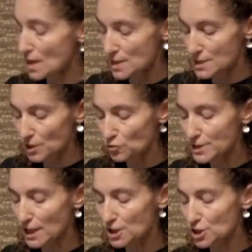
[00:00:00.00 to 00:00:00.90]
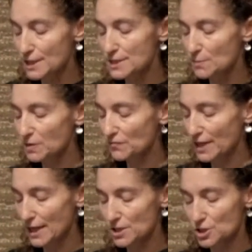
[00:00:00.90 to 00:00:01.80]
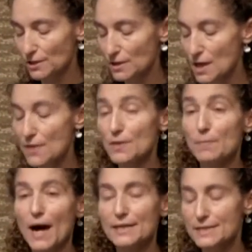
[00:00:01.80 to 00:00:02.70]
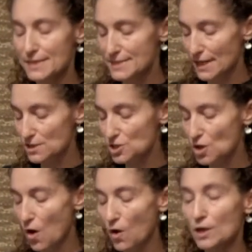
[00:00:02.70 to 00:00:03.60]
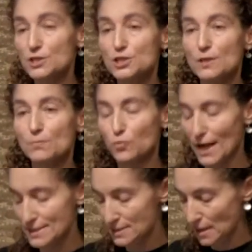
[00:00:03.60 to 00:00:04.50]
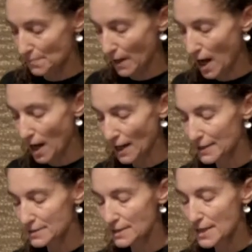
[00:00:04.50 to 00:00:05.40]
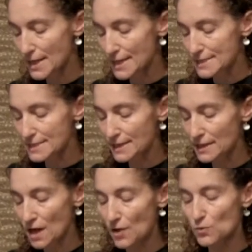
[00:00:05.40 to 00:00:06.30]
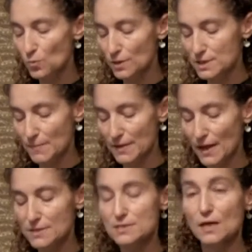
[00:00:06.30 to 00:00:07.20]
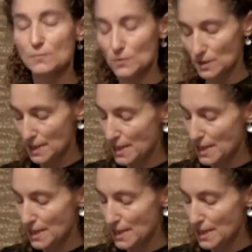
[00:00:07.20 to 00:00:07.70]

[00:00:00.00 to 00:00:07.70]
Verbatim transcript: Such reduction and simplification, the body condensed to arch, breast, and behind, is seen in other works made that summer,